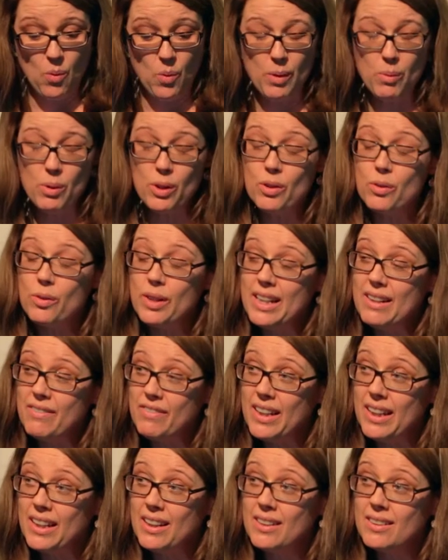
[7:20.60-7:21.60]
We were
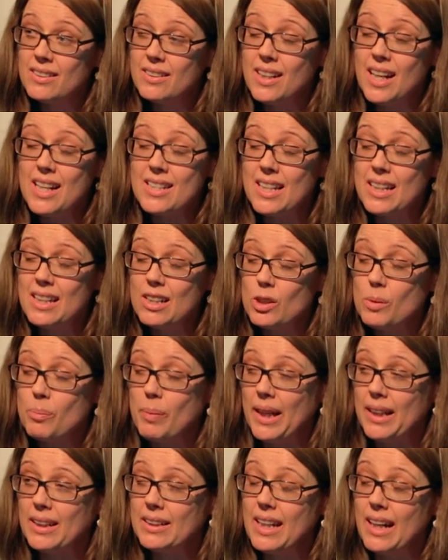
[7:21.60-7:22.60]
grieving, as I look
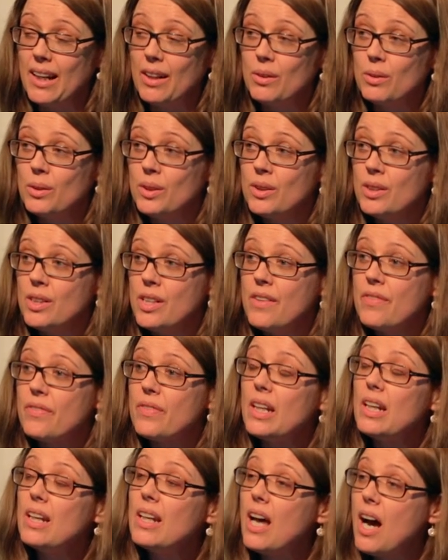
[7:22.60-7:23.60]
back now,
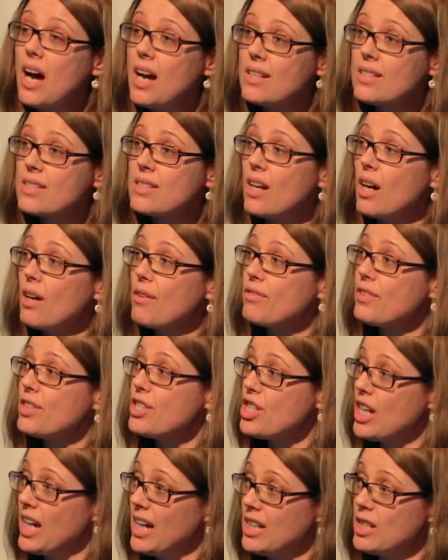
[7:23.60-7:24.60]
the loss of the
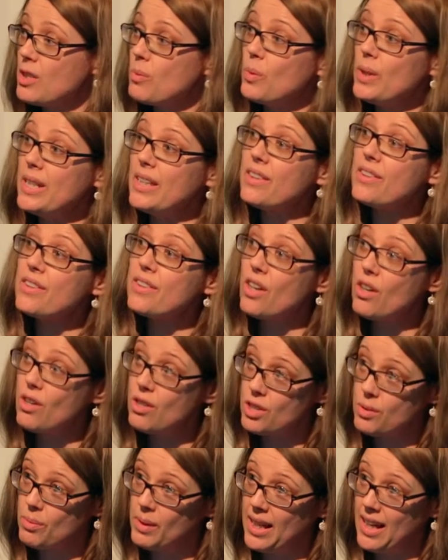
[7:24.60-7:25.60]
child we
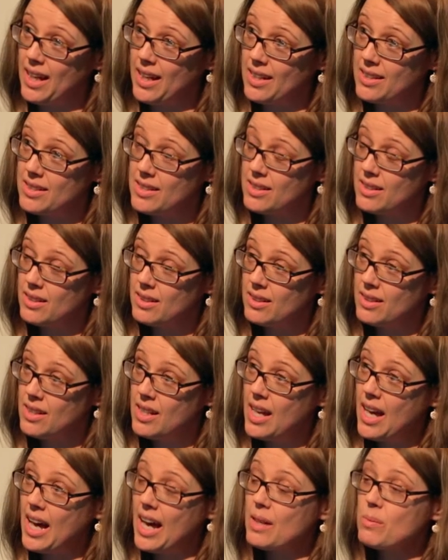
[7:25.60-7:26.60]
thought we had.
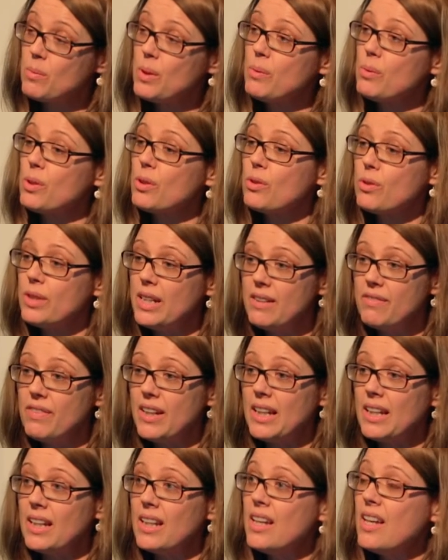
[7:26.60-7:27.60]
And we were
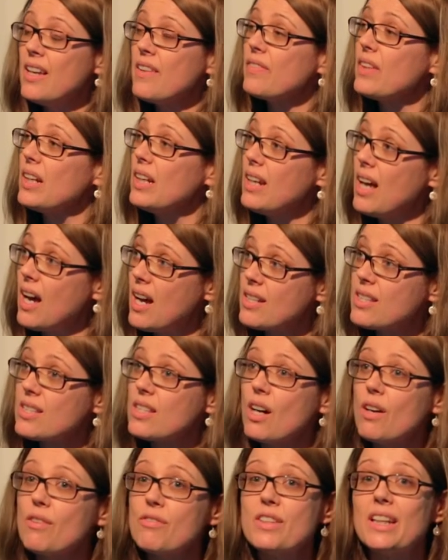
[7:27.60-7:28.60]
grieving the
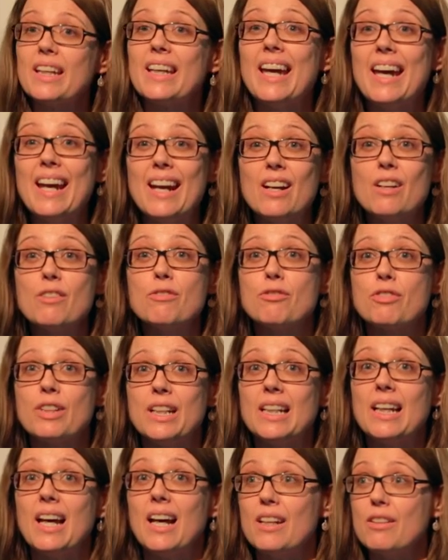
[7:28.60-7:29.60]
loss of the
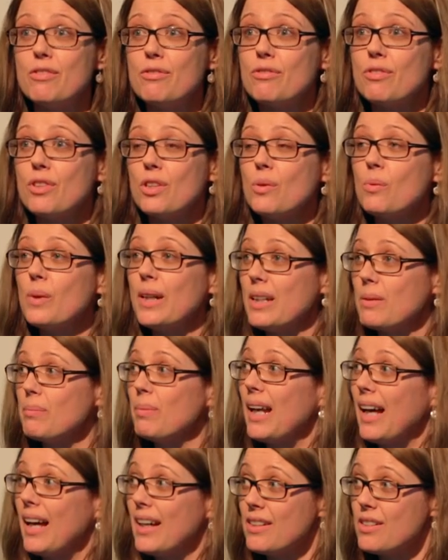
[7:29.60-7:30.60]
carefree life we had
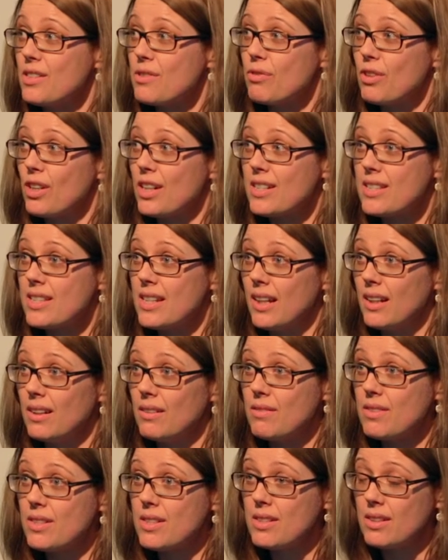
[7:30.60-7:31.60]
planned for
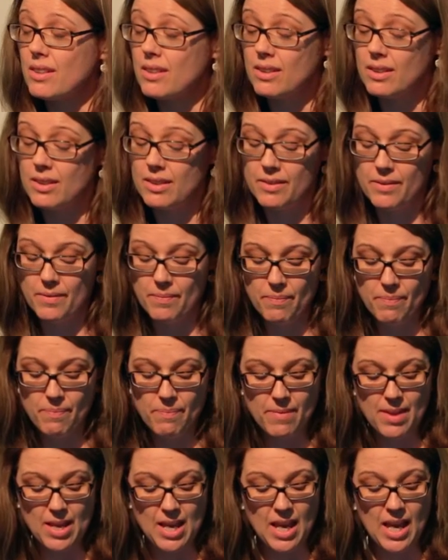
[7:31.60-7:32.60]
ourselves.
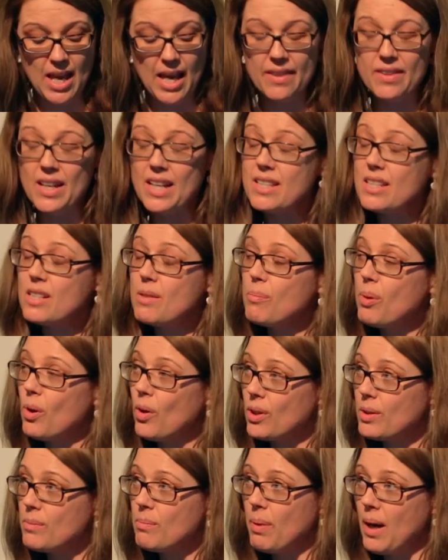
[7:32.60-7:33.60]
And that's an
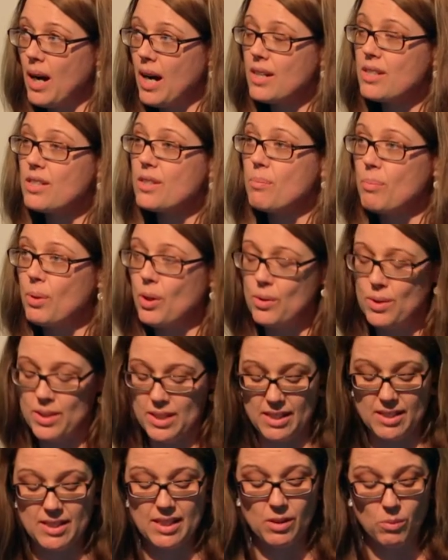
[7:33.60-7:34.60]
important part of the
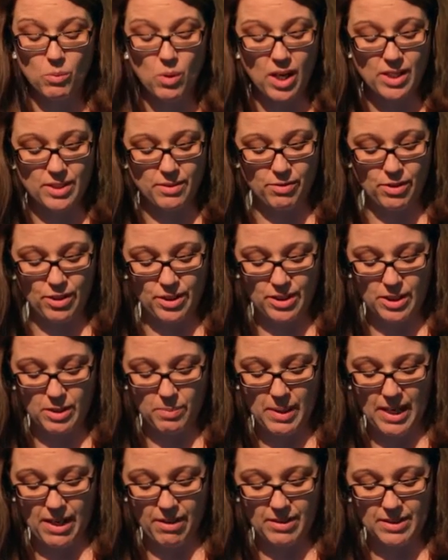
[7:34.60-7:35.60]
process, and it was for us as
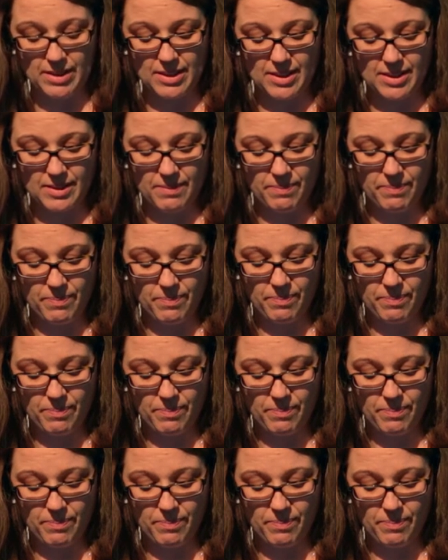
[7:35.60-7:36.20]
parents.